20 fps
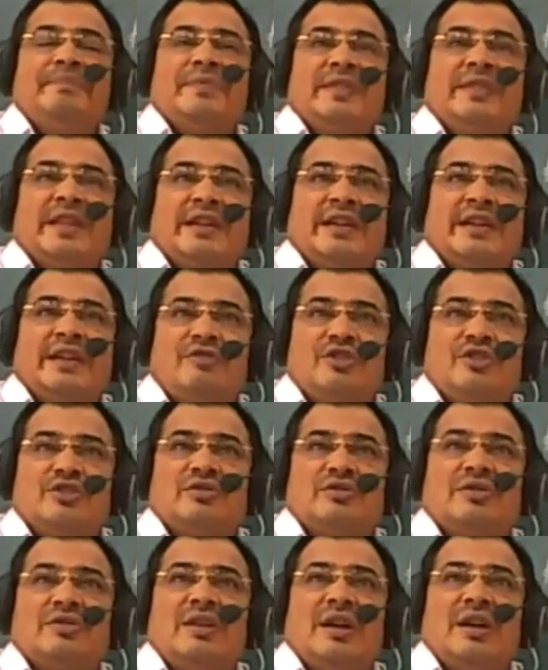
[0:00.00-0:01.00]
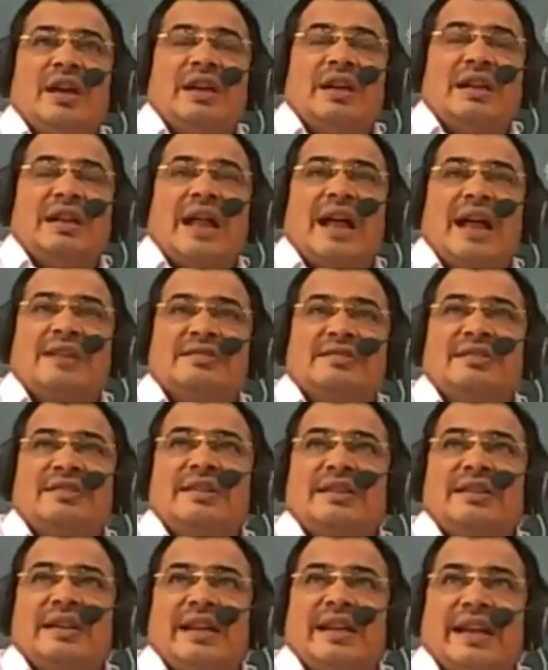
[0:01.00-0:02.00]
there was a
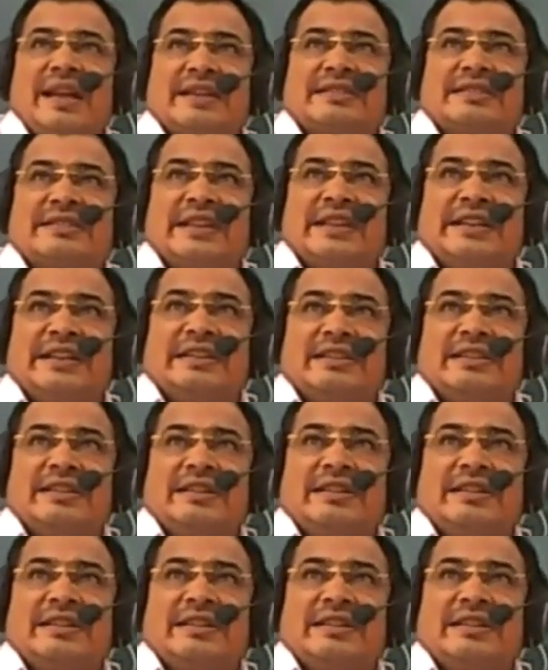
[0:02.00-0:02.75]
larger extent